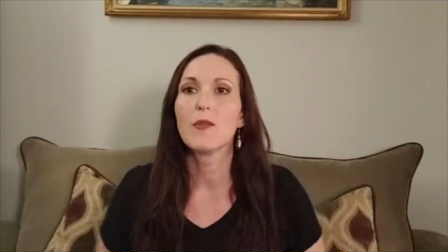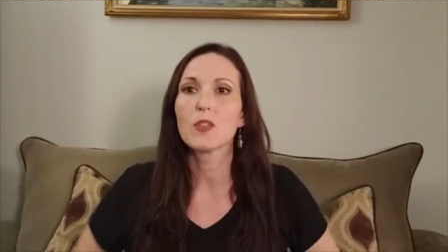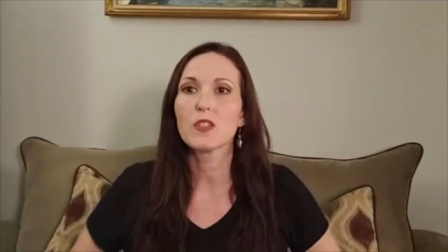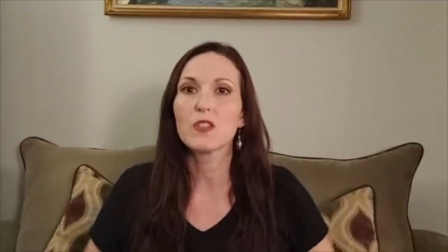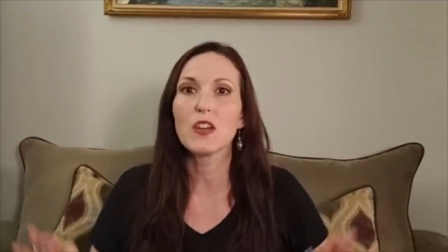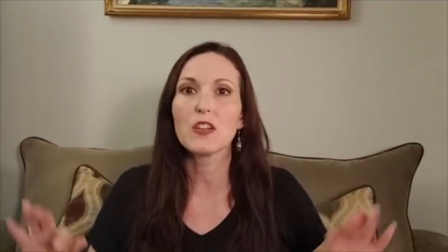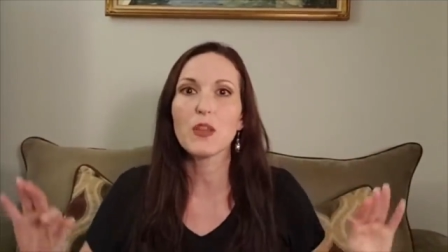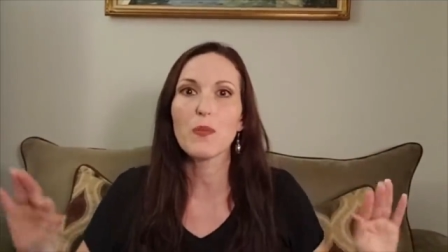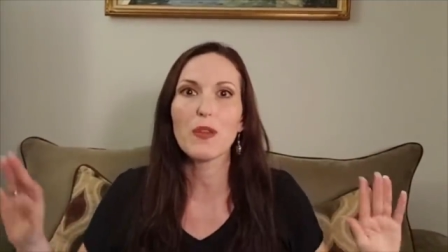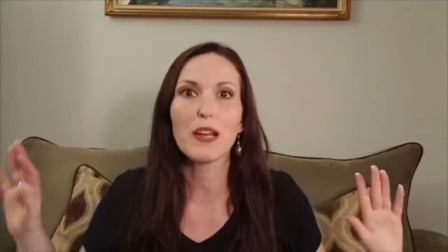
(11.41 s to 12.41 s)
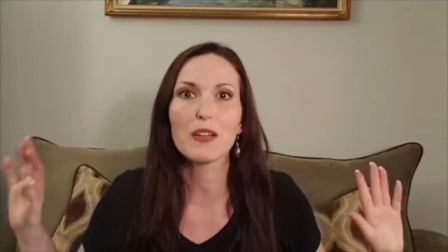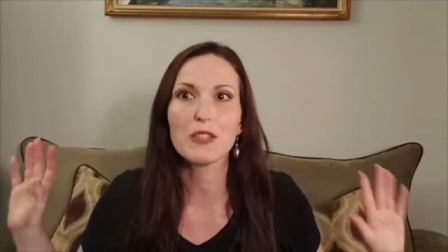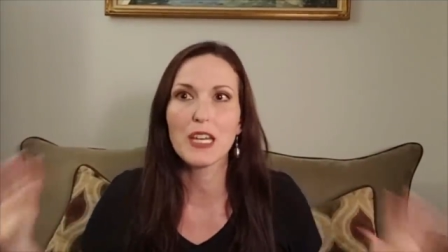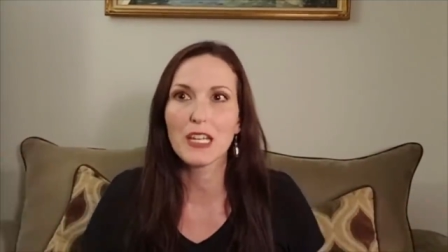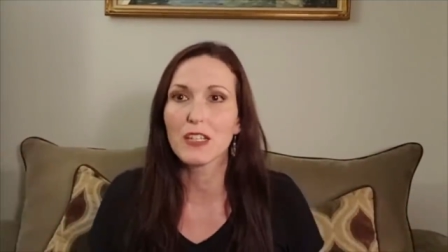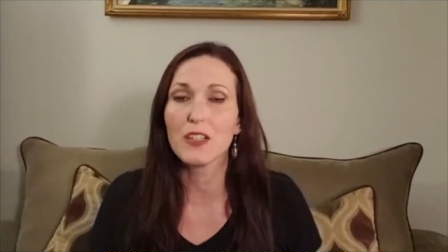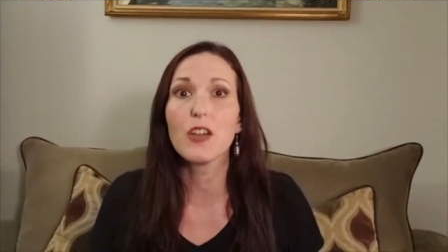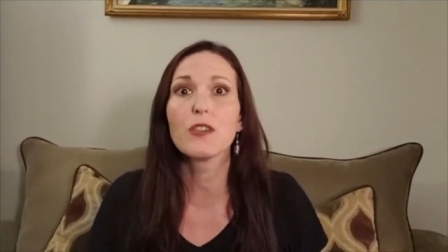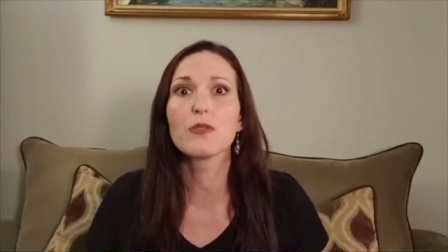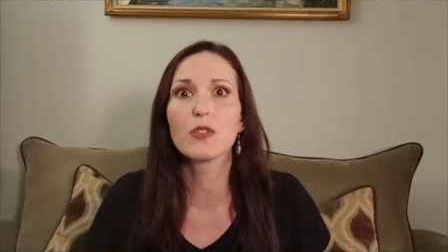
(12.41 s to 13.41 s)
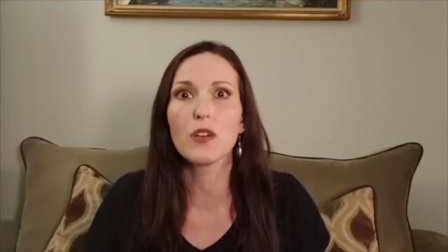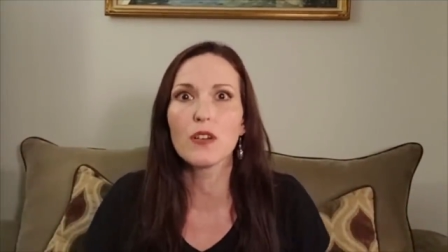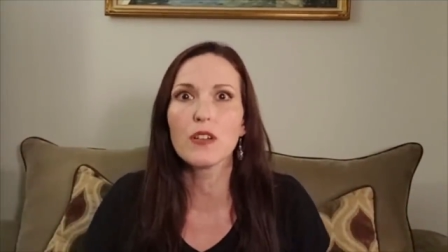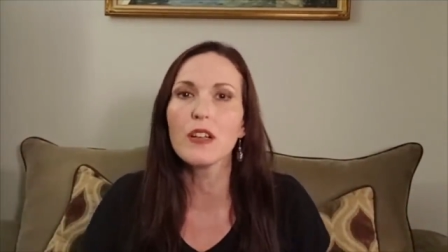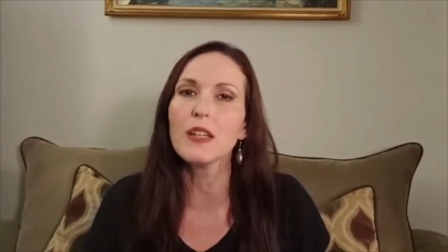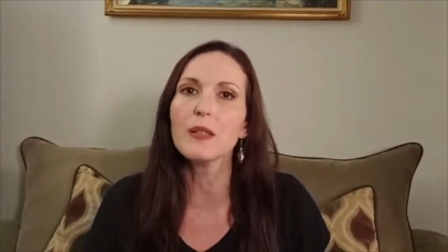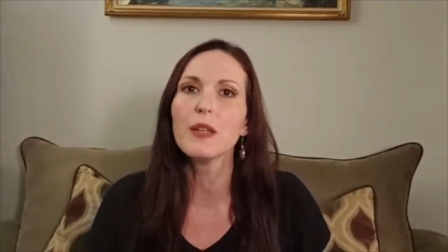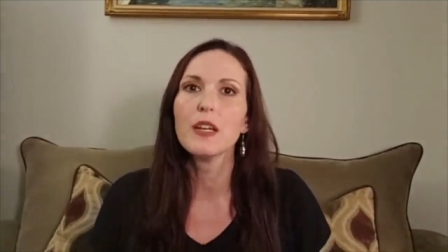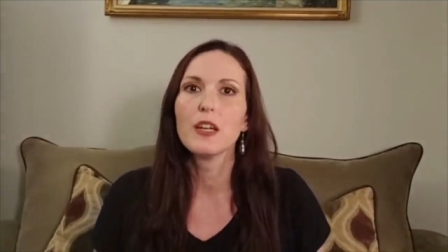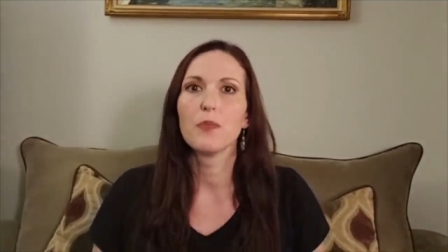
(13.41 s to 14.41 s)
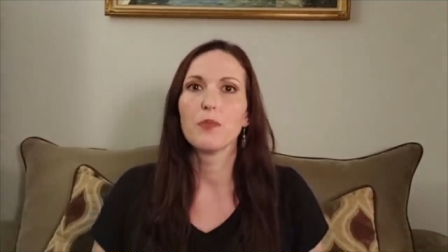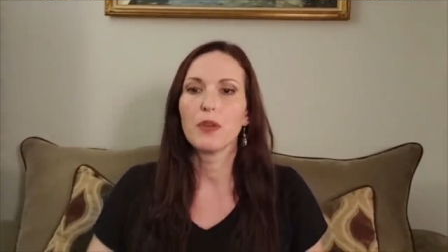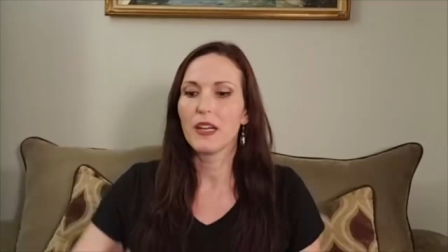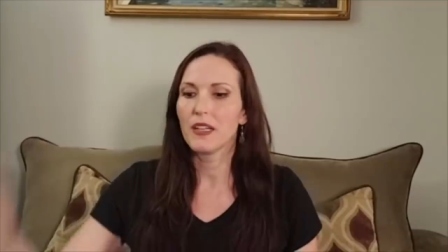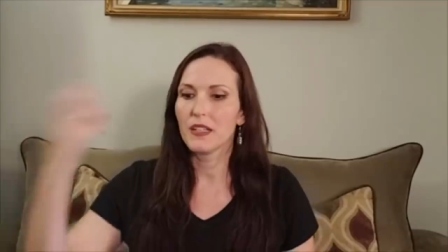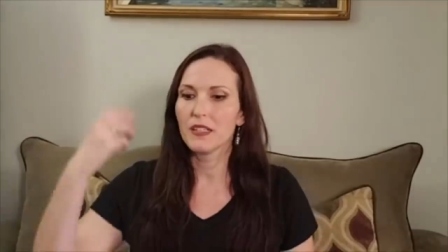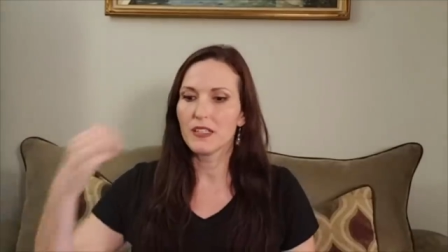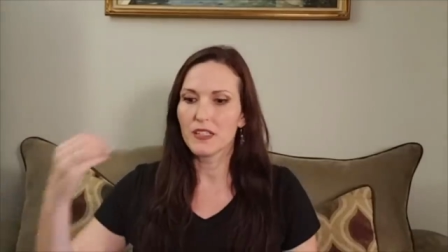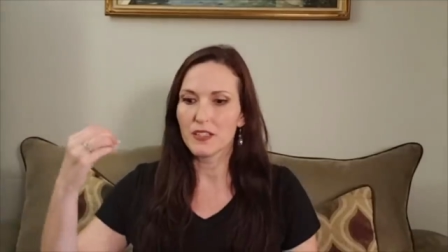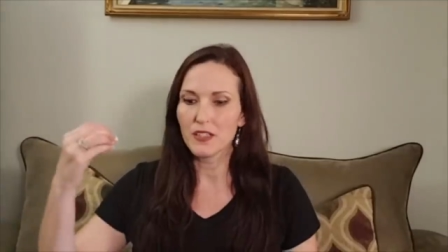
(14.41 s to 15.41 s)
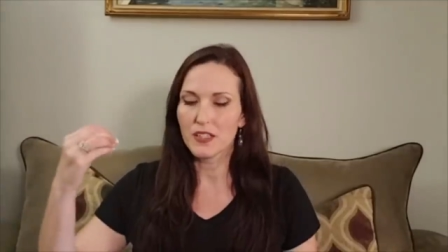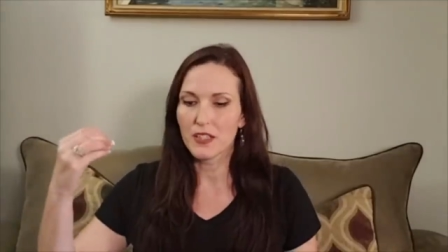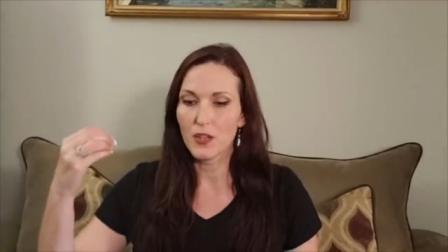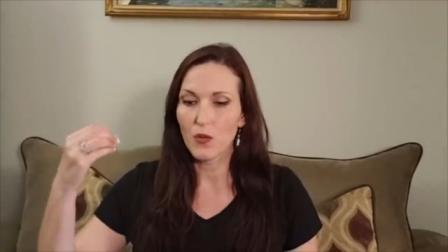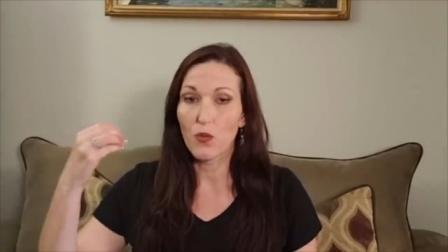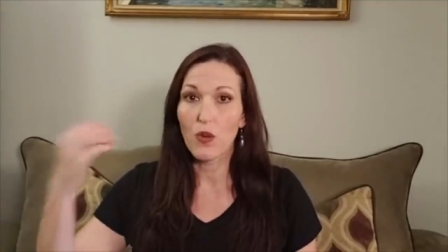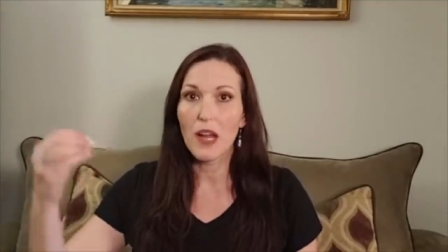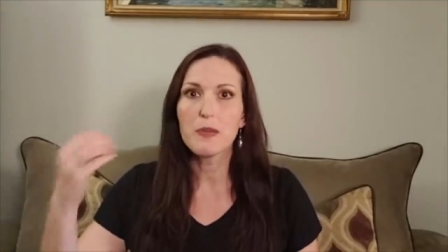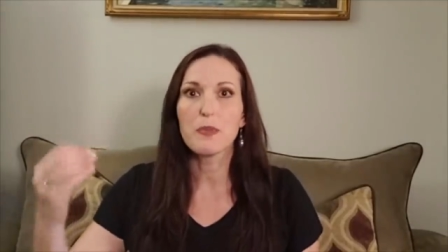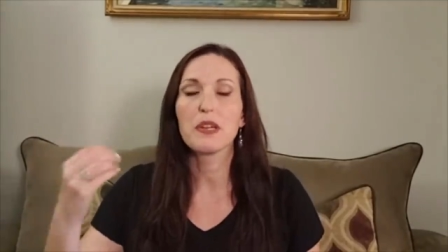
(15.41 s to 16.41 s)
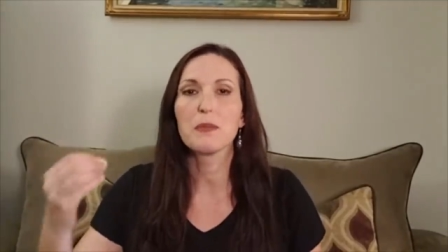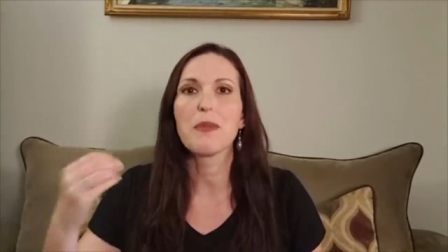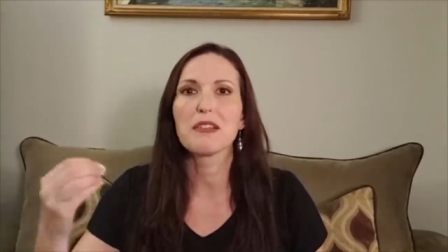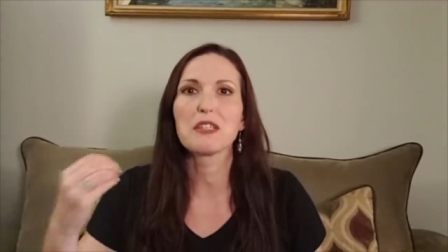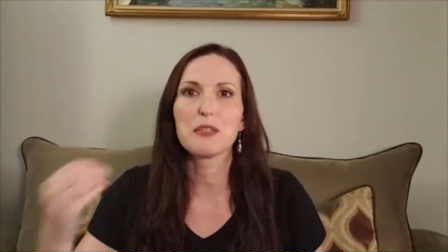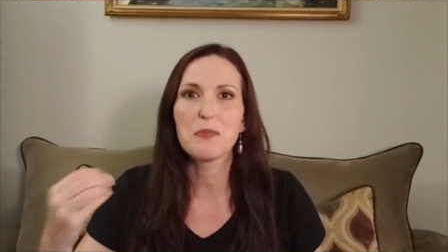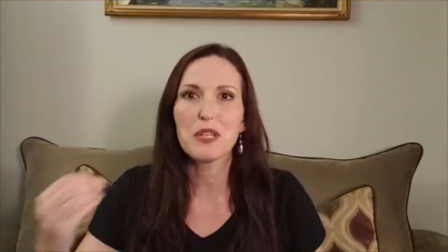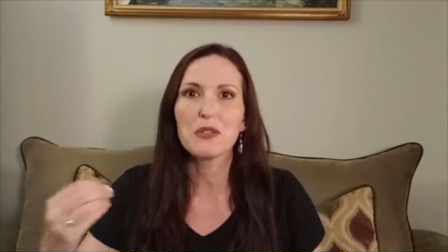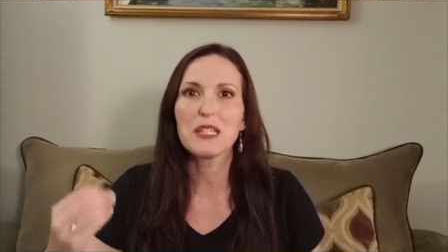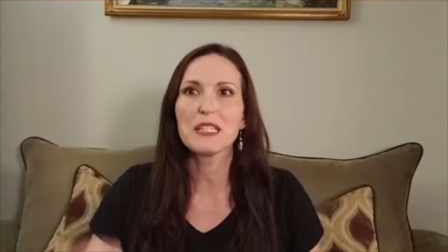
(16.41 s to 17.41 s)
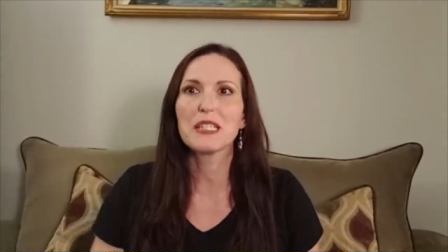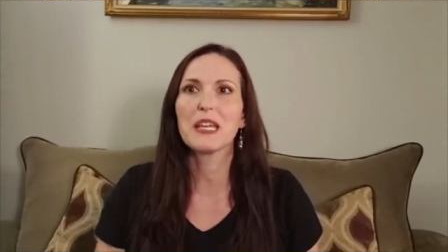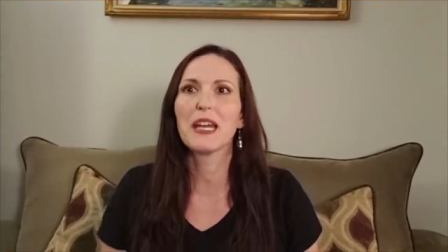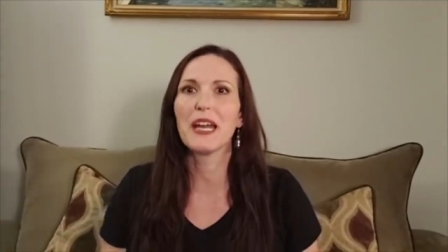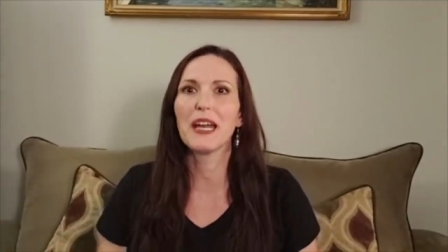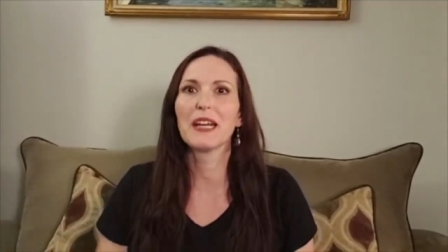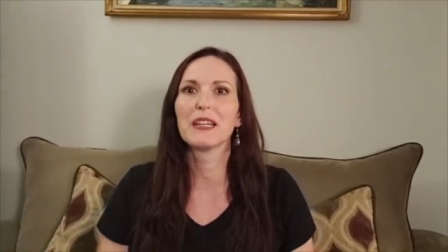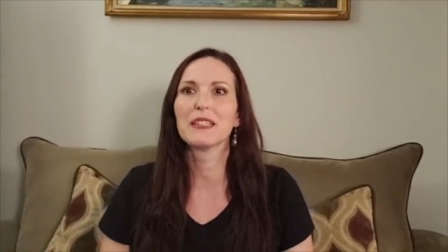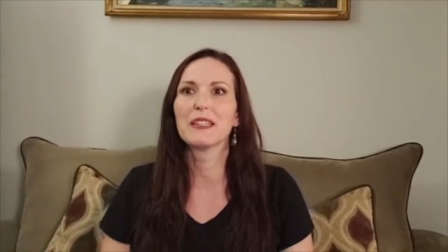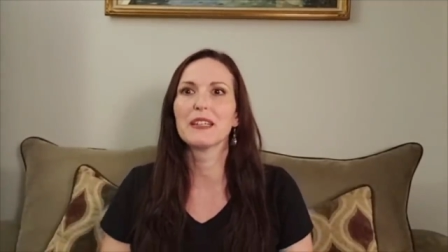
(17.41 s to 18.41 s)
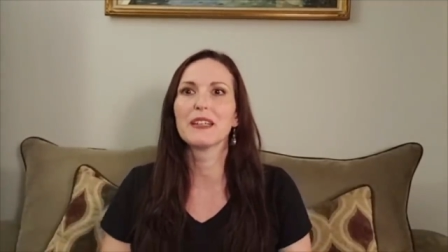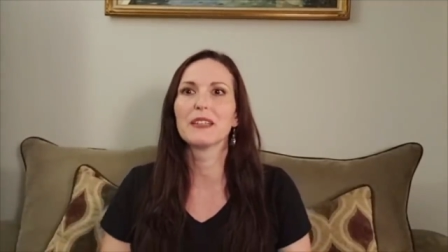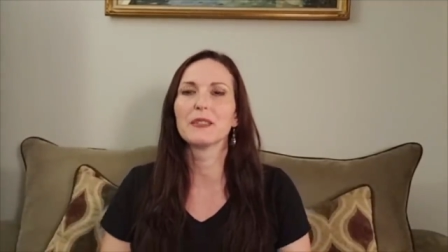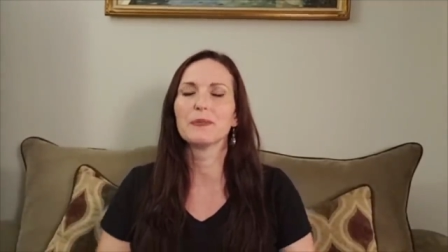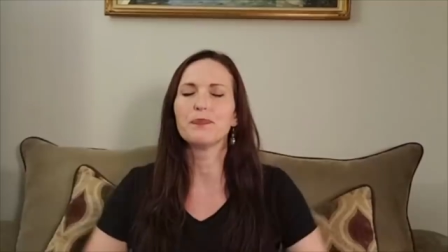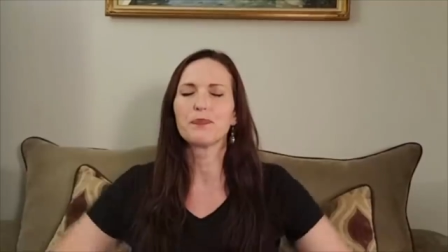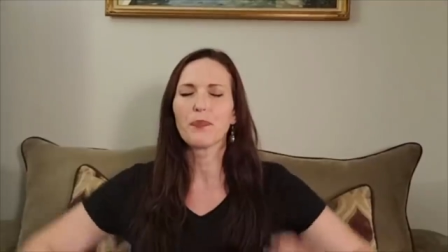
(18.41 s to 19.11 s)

This is not something I have taken notes on, but it is ripe in my spirit. And um,